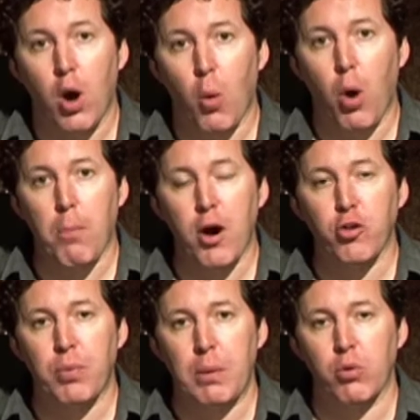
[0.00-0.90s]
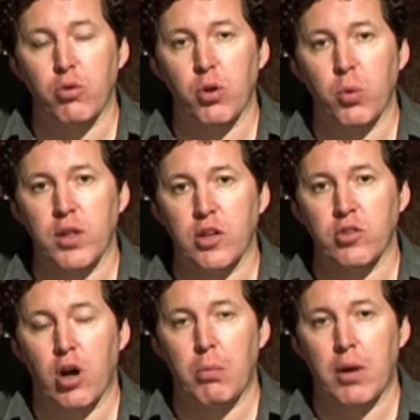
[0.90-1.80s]
What most people do when they
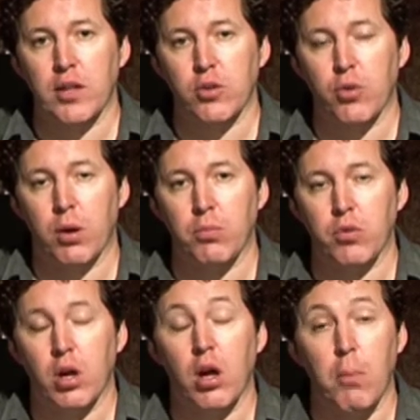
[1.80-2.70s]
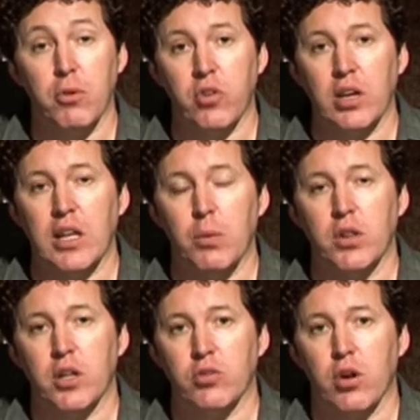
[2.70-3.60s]
start playing the drums, particularly
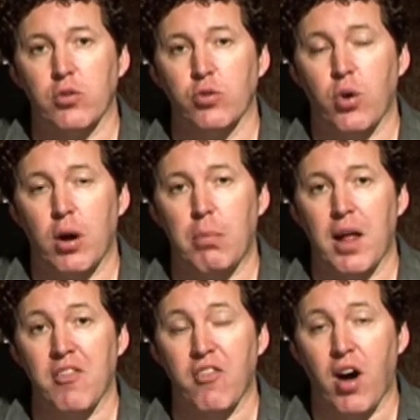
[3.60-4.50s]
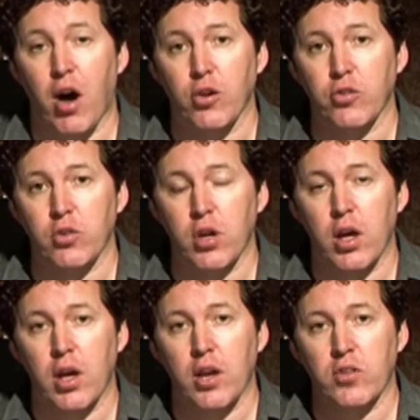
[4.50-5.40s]
when they start to try and play fast,
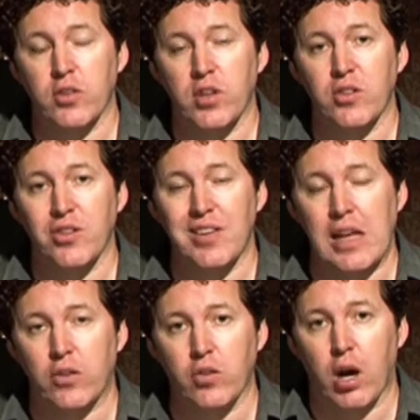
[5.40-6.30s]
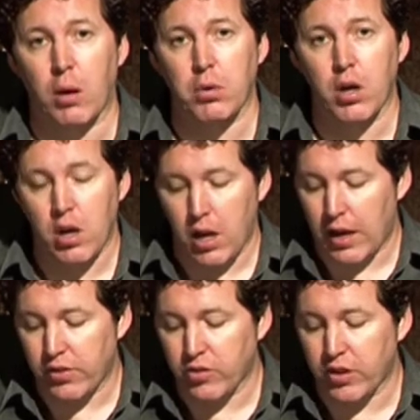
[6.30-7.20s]
is they tend to tense up,
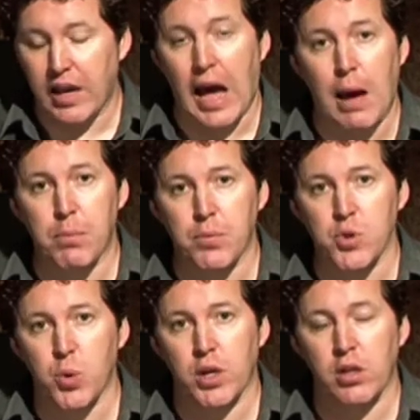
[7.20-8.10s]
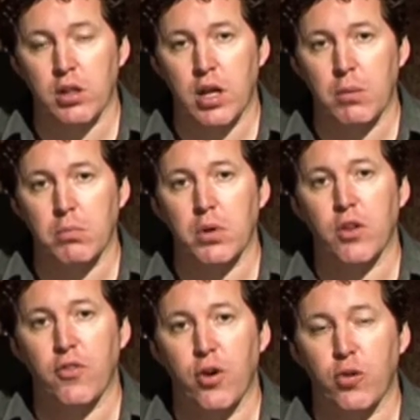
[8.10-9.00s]
and this gap between the thumb and
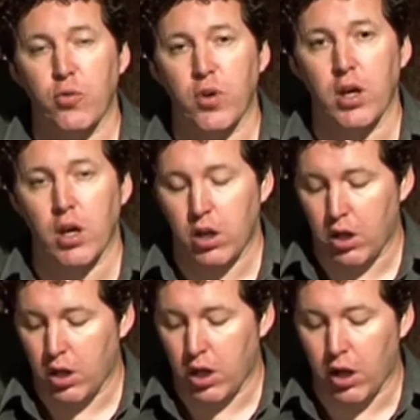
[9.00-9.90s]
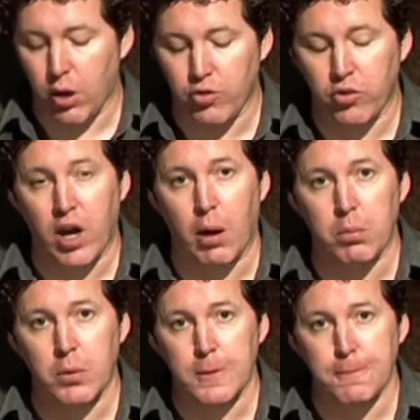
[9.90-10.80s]
the first finger closes up.